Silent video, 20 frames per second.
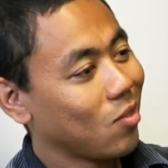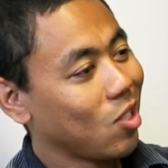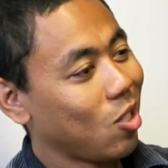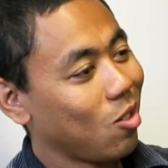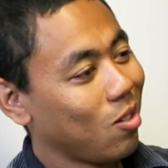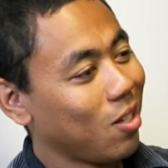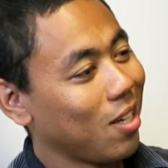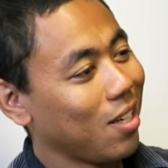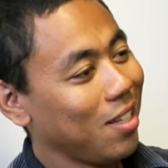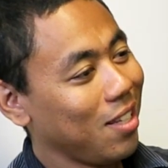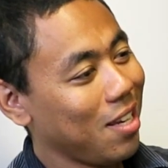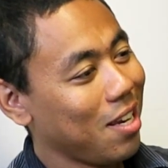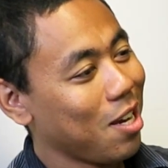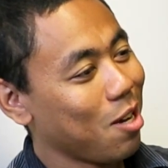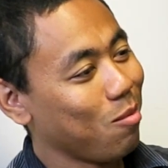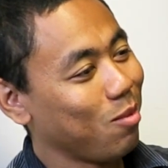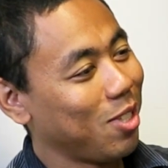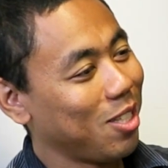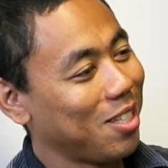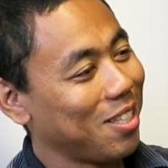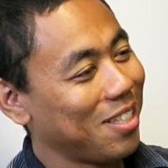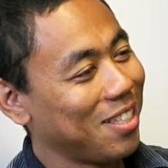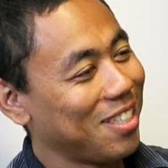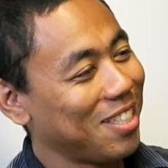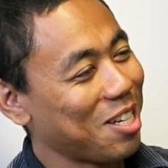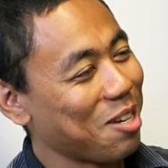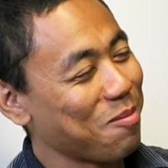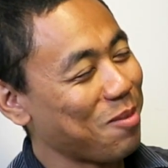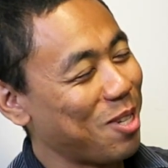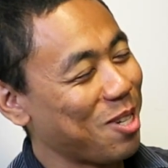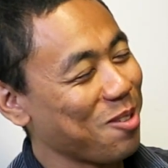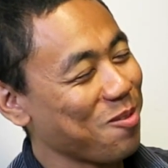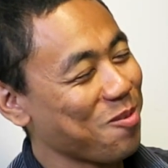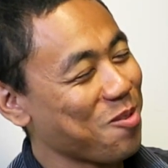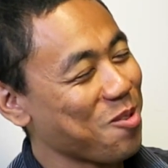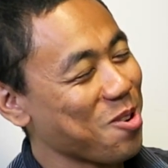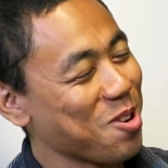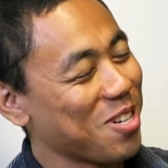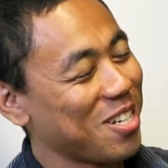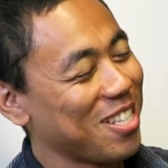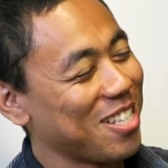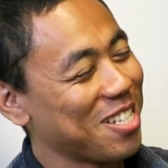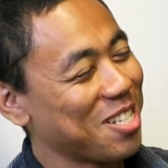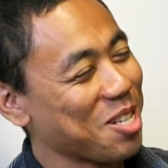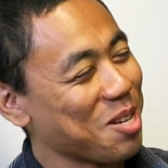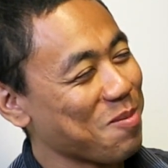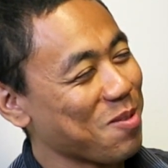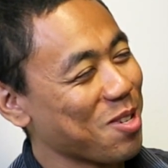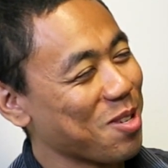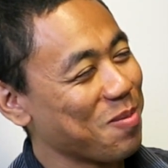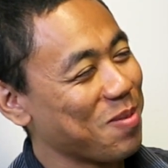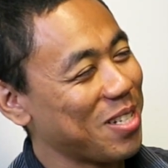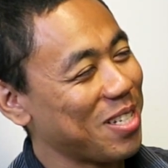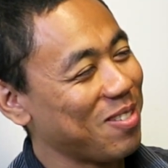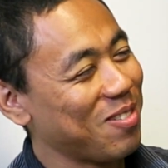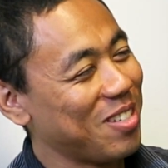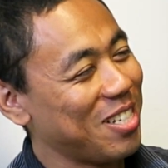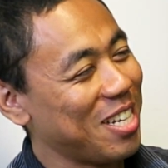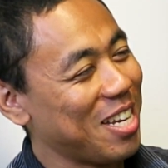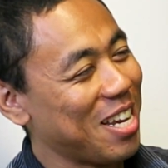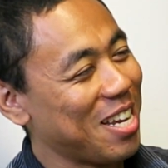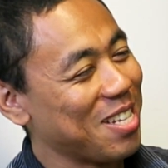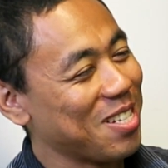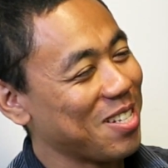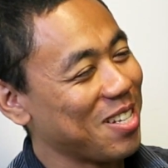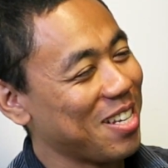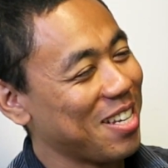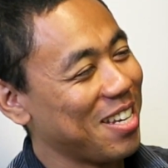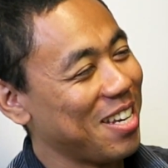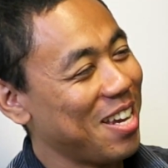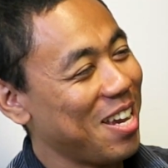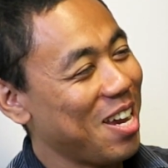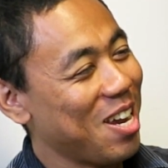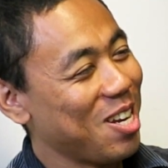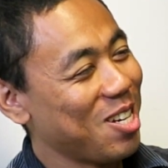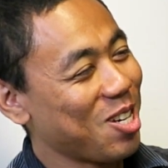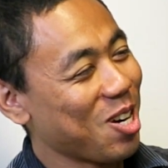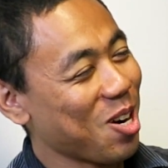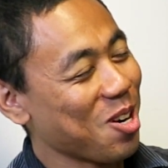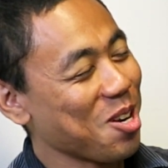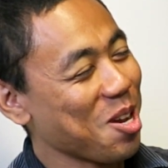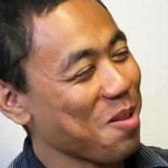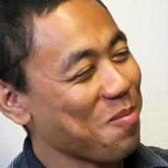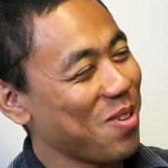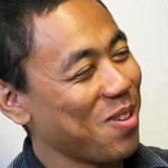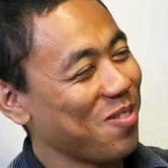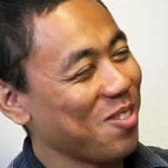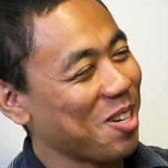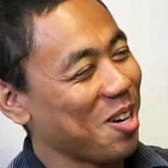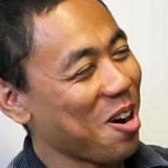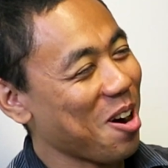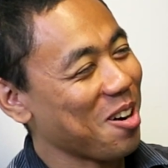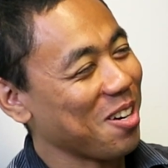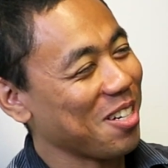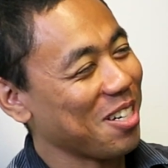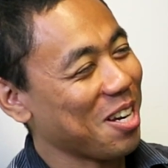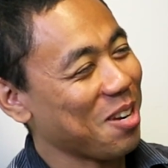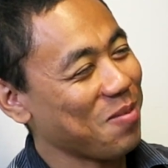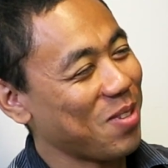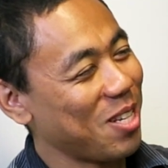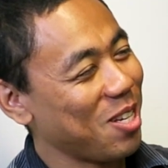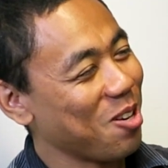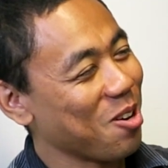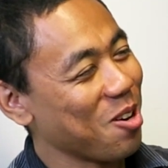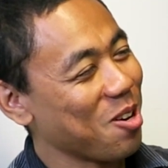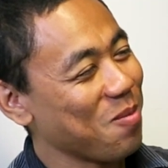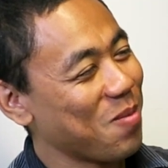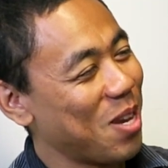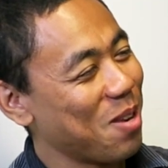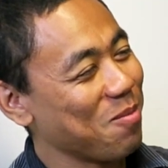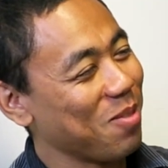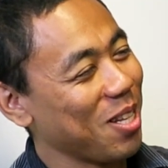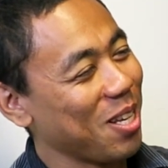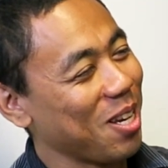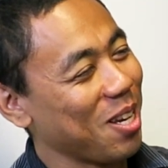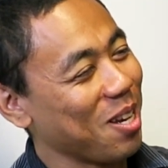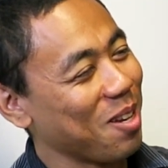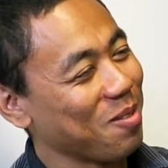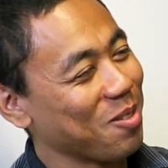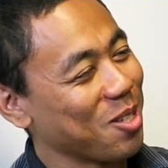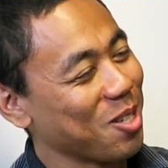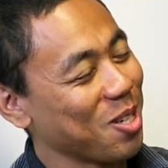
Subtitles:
Okay, yeah, I'm looking forward to the Summer Split when you guys turn up even harder. I mean, you already made playoffs,